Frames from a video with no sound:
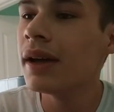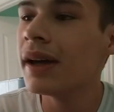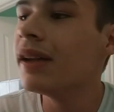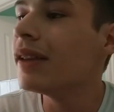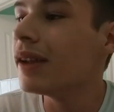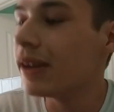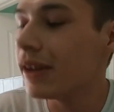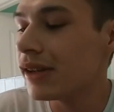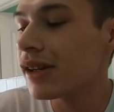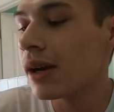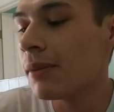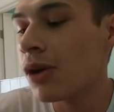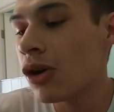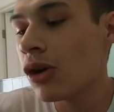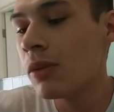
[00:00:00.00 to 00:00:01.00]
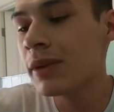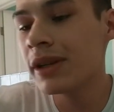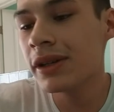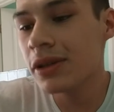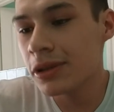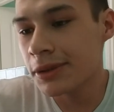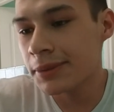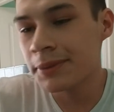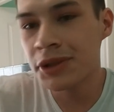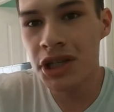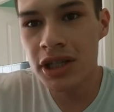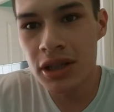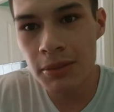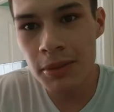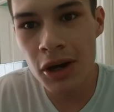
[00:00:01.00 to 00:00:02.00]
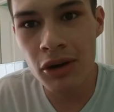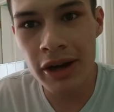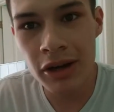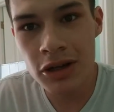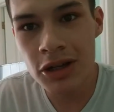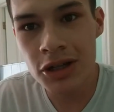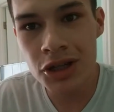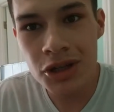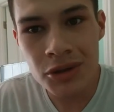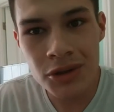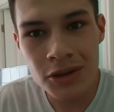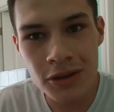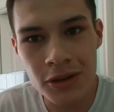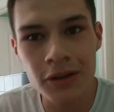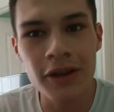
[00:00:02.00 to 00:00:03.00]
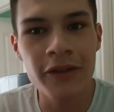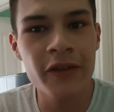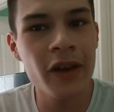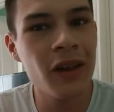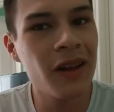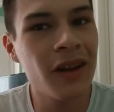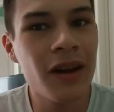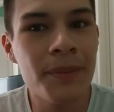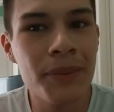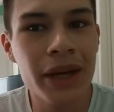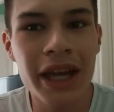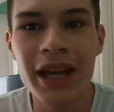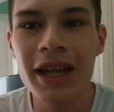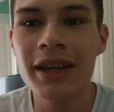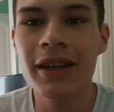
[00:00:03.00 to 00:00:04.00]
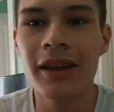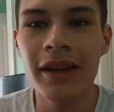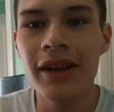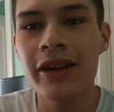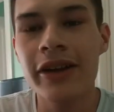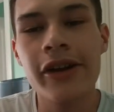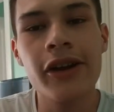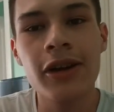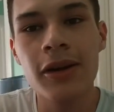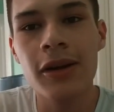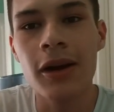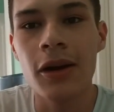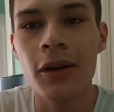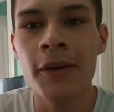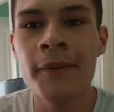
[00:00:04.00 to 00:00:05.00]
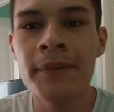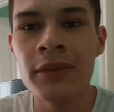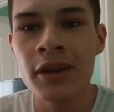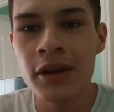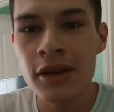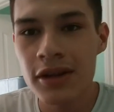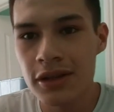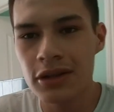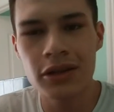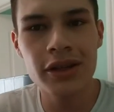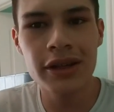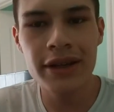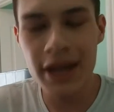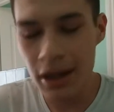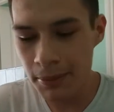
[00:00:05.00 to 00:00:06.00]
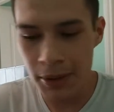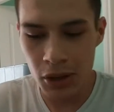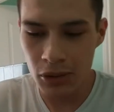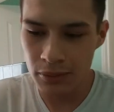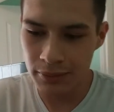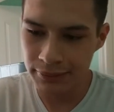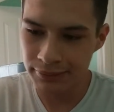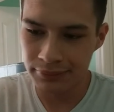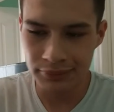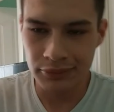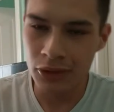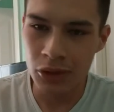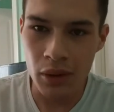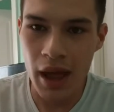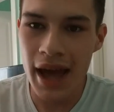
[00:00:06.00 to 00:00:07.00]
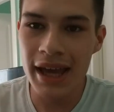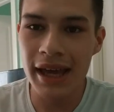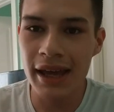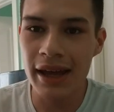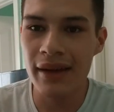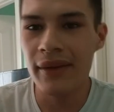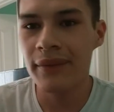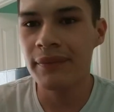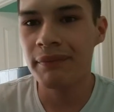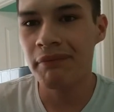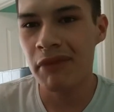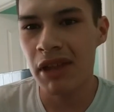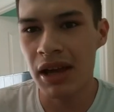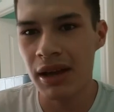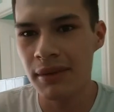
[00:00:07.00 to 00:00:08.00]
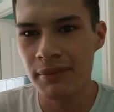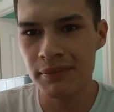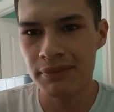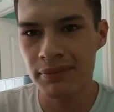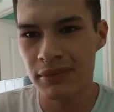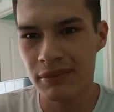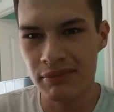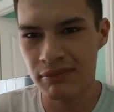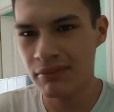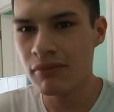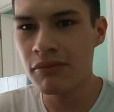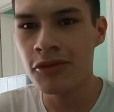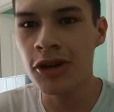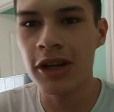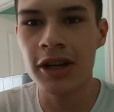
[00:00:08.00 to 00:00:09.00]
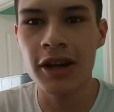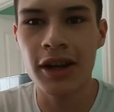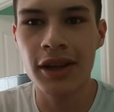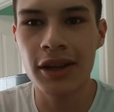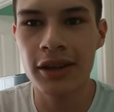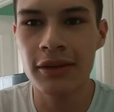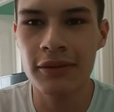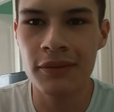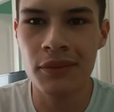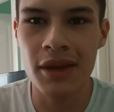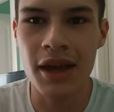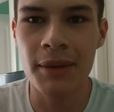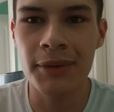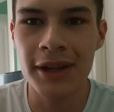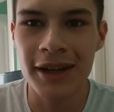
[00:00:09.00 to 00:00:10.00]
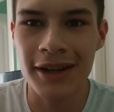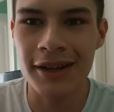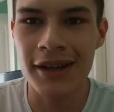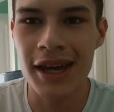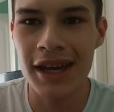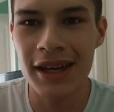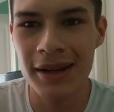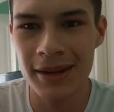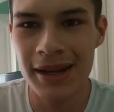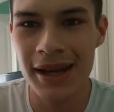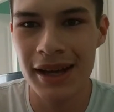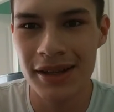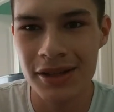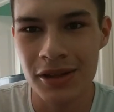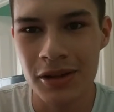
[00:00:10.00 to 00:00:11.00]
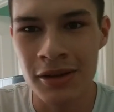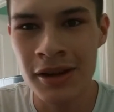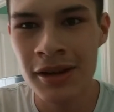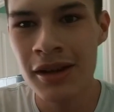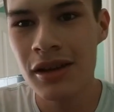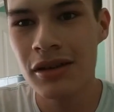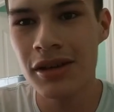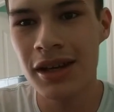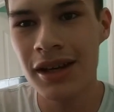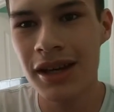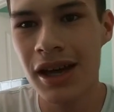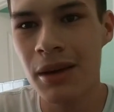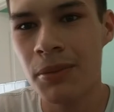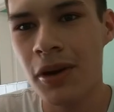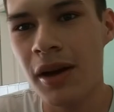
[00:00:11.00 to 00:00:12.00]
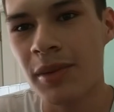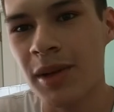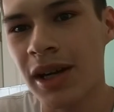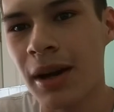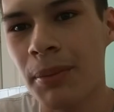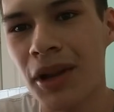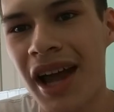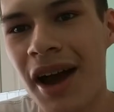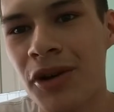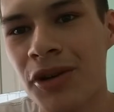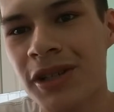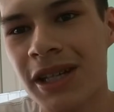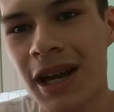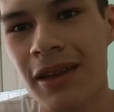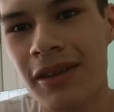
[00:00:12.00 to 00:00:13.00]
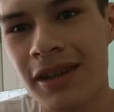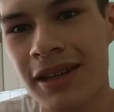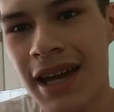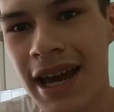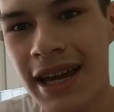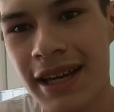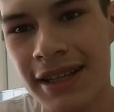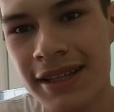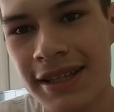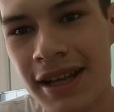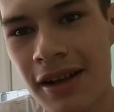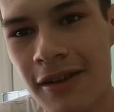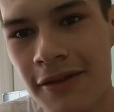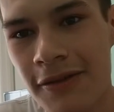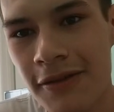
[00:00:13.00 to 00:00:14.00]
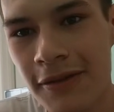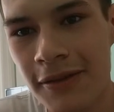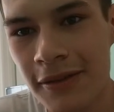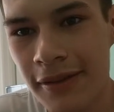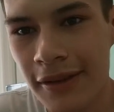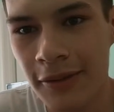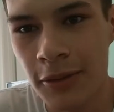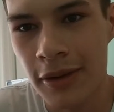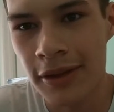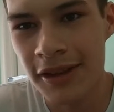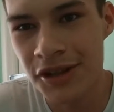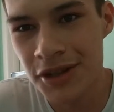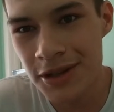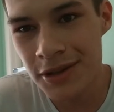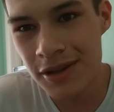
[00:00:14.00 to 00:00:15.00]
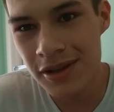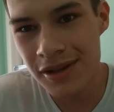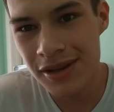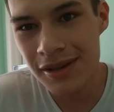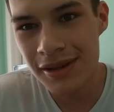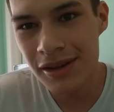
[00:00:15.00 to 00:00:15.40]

and then you come home and you're just about out of juice so you fill it up again and then you're good to go so you get about oh I get I'm pretty good at emptying the tank in a day so you can get probably a couple hours out of the tank itself worth of juice